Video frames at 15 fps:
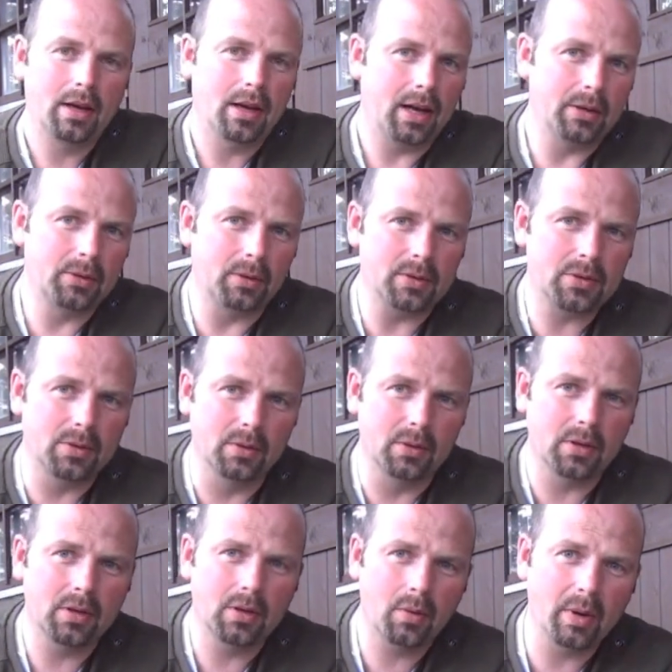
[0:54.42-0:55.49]
And also,
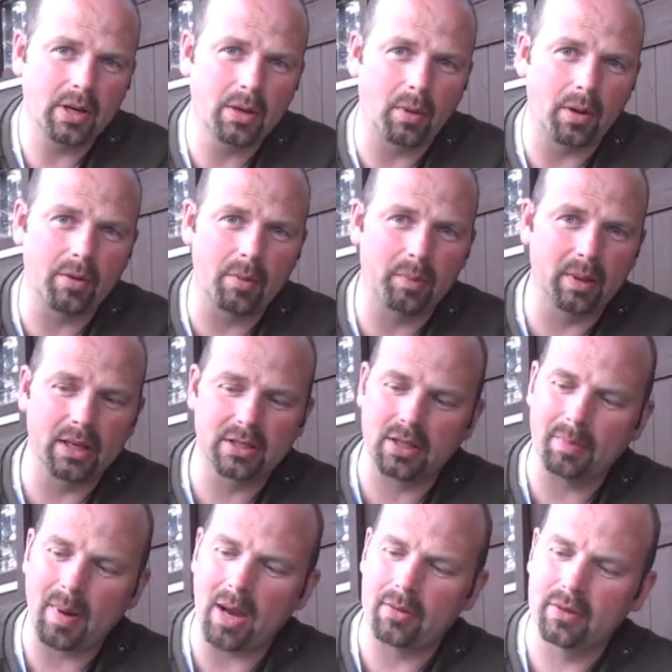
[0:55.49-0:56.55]
when you want to replace the
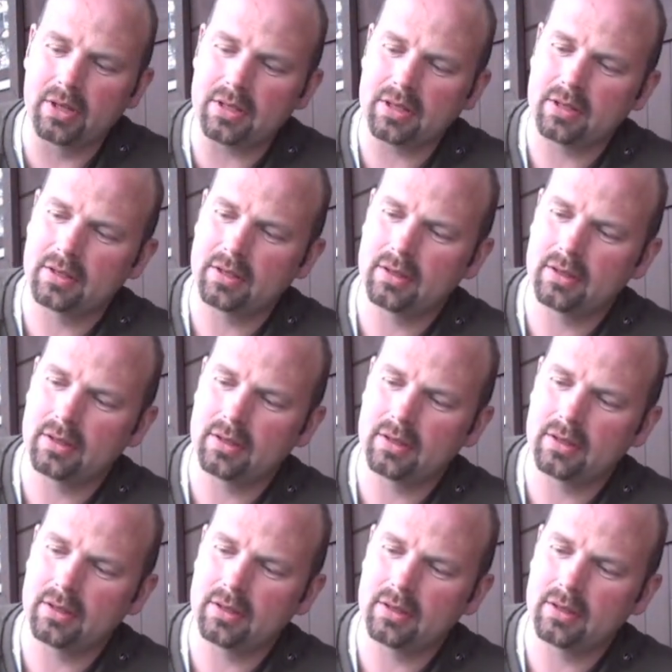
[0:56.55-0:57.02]
batteries,